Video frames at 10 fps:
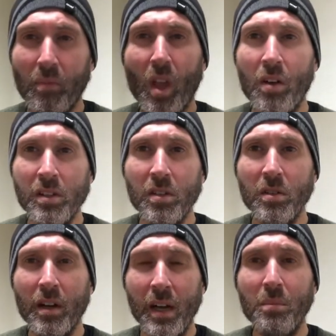All right, so
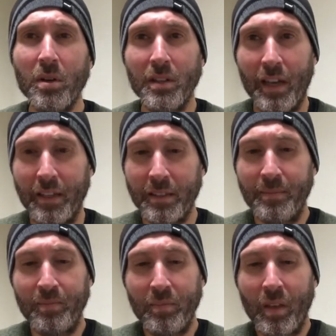a couple of things.
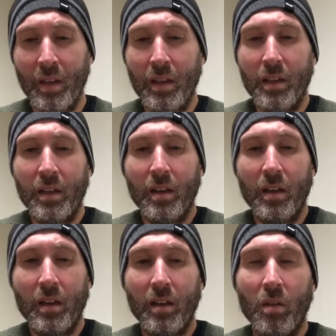
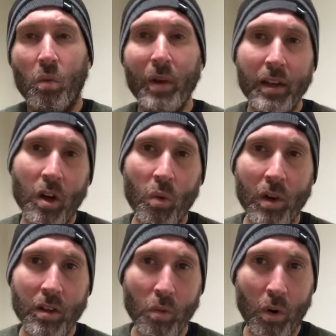We know
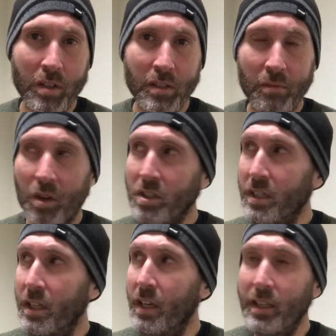one of the works of
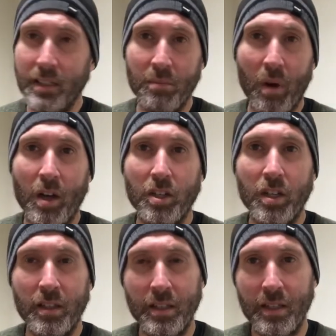mercy is
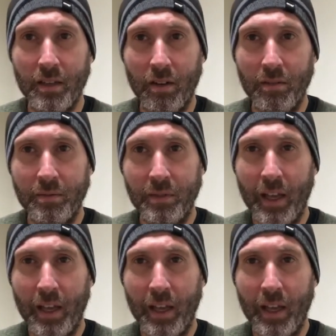admonishing the sinner,